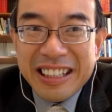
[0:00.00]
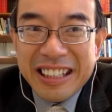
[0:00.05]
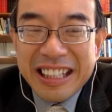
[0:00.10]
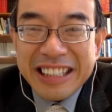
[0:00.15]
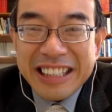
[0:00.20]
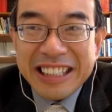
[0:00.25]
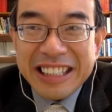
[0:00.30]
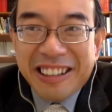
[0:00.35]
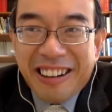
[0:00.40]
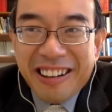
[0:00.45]

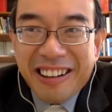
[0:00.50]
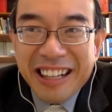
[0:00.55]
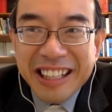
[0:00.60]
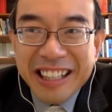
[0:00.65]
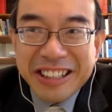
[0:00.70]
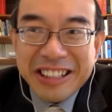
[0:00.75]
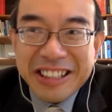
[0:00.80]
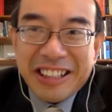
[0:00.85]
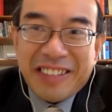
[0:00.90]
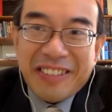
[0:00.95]
is a
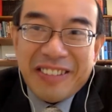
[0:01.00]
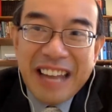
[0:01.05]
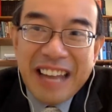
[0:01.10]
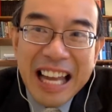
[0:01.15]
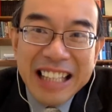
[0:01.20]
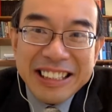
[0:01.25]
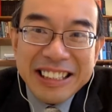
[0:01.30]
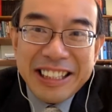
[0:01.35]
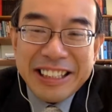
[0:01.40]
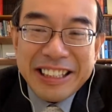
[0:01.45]
collection of
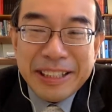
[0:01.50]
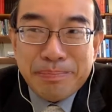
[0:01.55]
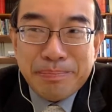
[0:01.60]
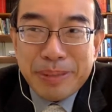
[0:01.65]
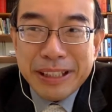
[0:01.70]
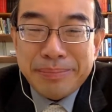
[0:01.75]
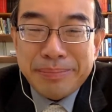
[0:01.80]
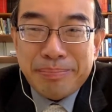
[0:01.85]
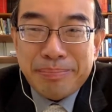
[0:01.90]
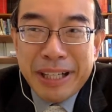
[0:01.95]
essays and
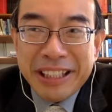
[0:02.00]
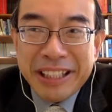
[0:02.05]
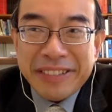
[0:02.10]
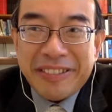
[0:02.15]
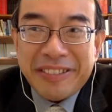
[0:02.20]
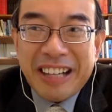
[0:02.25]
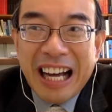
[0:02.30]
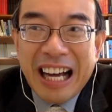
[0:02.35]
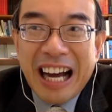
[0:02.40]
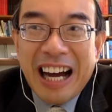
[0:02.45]
perspectives
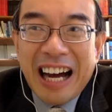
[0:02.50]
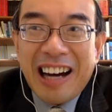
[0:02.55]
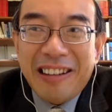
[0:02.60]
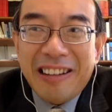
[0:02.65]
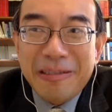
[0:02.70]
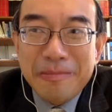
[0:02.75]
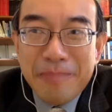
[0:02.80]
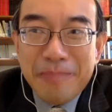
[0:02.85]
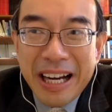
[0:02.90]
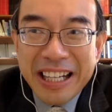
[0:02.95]
of
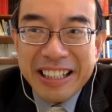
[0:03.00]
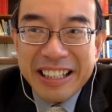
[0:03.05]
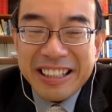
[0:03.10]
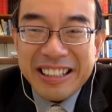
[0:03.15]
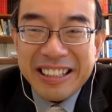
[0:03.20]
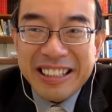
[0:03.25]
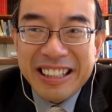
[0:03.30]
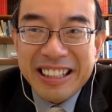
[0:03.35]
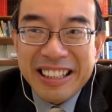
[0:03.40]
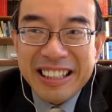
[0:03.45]
how might
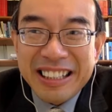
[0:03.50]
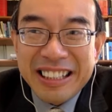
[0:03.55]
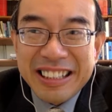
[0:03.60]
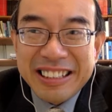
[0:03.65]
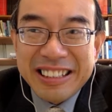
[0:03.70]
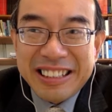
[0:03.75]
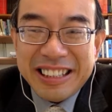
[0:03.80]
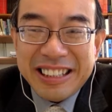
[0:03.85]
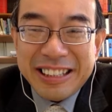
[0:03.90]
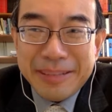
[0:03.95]

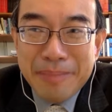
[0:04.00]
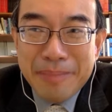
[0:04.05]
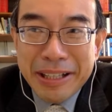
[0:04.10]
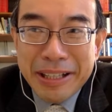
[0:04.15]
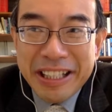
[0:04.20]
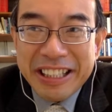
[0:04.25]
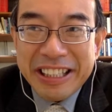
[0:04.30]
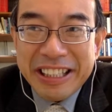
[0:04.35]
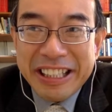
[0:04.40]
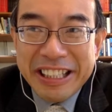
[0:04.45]

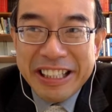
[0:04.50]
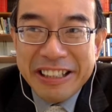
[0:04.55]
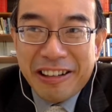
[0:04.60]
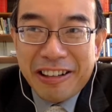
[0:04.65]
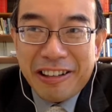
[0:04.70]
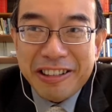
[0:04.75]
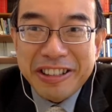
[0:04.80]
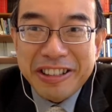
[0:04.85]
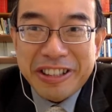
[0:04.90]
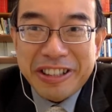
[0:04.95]
systematic
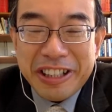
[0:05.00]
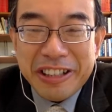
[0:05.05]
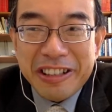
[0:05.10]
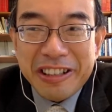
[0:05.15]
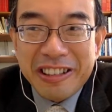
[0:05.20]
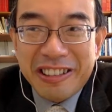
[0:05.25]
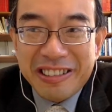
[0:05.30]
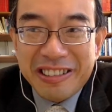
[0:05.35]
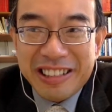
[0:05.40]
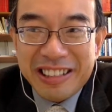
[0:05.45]
theology
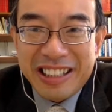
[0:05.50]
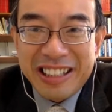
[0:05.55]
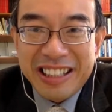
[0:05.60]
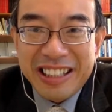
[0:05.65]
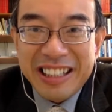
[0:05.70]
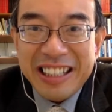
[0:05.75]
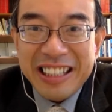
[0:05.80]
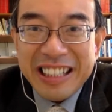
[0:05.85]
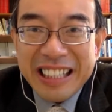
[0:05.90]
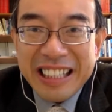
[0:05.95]
look
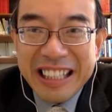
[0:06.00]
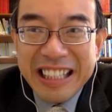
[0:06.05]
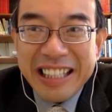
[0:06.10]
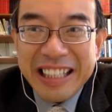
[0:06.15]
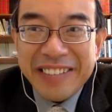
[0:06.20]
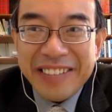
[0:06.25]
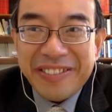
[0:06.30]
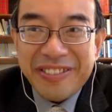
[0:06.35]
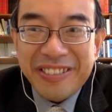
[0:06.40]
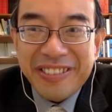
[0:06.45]

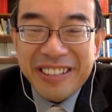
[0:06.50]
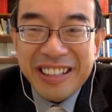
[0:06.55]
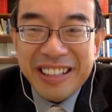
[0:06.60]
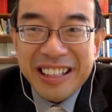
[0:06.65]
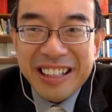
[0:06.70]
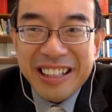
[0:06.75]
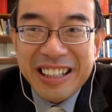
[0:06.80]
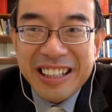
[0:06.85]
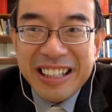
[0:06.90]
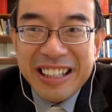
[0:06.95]
if
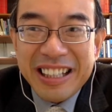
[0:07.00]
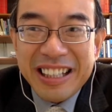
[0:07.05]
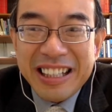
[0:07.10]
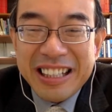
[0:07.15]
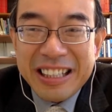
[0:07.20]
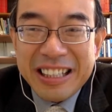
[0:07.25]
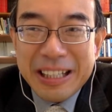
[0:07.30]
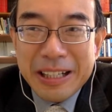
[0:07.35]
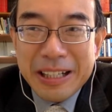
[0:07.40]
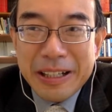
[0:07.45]

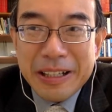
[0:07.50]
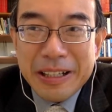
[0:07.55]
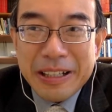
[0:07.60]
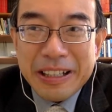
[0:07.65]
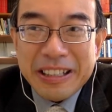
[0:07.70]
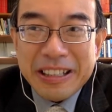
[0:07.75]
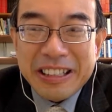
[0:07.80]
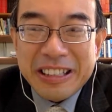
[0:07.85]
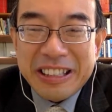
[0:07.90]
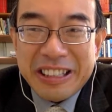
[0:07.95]

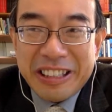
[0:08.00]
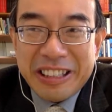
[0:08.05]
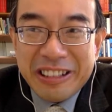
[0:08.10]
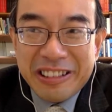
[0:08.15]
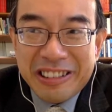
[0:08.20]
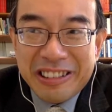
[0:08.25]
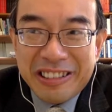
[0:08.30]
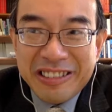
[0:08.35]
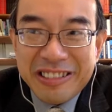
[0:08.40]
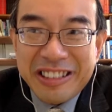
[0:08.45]
the
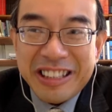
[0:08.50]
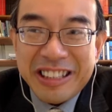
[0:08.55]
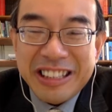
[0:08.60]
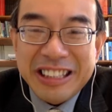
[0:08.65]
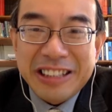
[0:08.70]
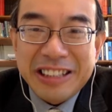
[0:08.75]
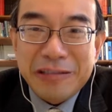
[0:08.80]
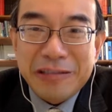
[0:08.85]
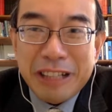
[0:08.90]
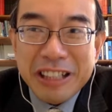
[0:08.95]

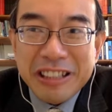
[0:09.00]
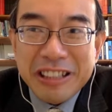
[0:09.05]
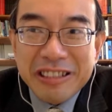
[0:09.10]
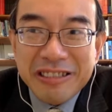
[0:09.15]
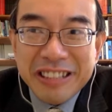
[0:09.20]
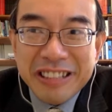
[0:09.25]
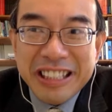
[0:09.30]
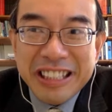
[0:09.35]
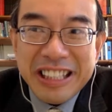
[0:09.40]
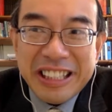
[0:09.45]
theologians who are
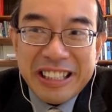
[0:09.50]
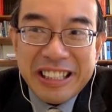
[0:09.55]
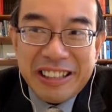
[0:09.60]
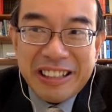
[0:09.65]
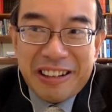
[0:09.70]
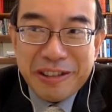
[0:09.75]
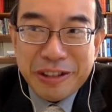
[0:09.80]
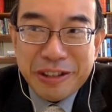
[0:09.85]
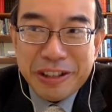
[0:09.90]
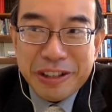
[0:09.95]
doing the
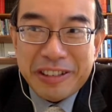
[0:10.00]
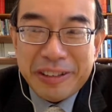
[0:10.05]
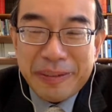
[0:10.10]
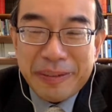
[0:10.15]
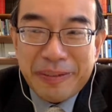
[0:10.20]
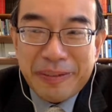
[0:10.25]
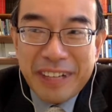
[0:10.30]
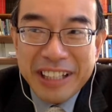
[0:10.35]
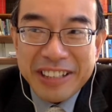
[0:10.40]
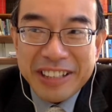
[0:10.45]
theological
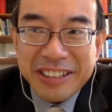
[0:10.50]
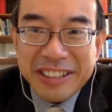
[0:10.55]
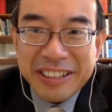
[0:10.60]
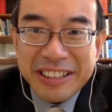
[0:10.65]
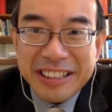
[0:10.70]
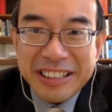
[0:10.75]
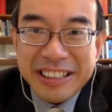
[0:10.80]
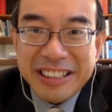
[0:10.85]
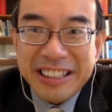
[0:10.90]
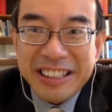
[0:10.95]

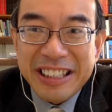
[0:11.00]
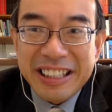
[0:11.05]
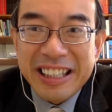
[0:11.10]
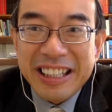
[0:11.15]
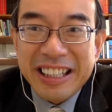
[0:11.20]
reflections